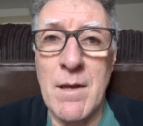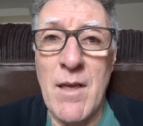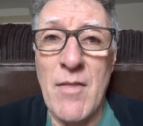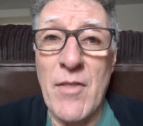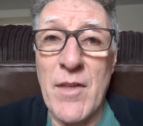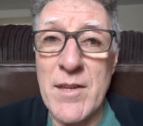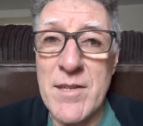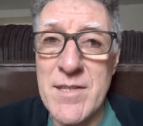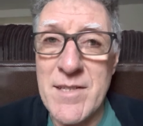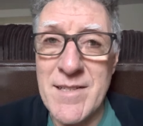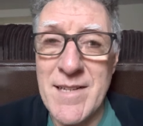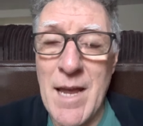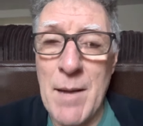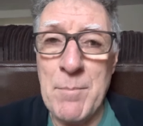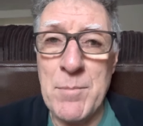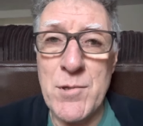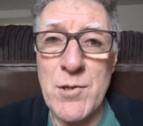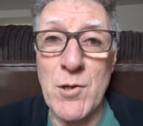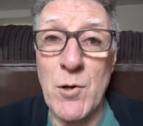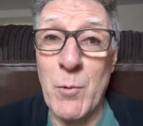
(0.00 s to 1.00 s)
The
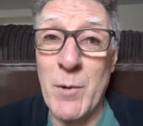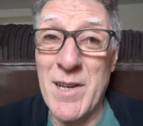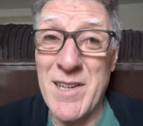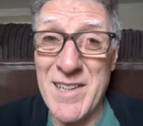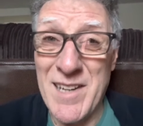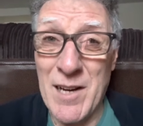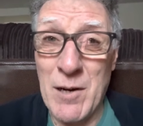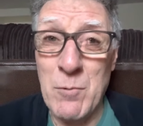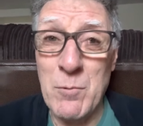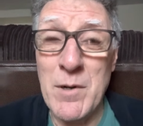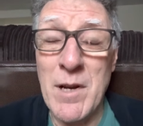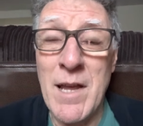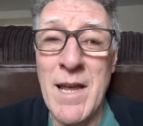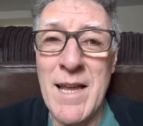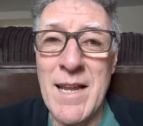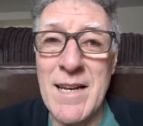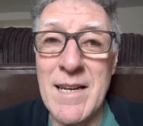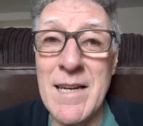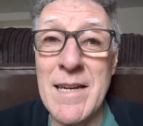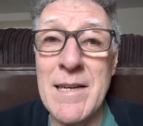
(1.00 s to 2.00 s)
steps going down
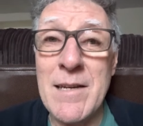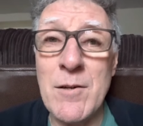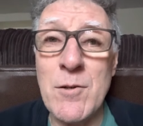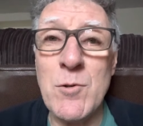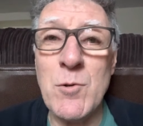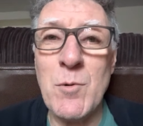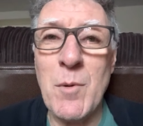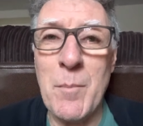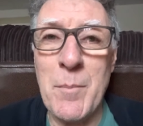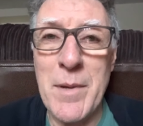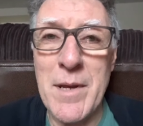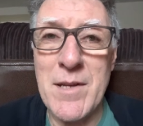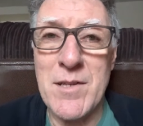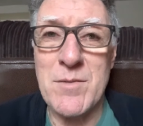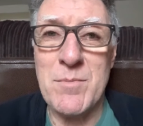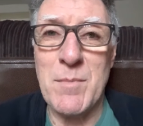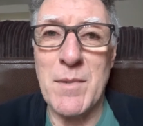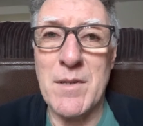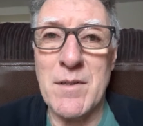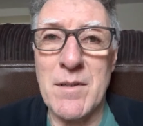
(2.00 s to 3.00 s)
lead into a
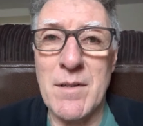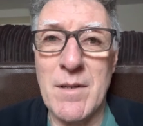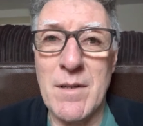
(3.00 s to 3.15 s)
basement.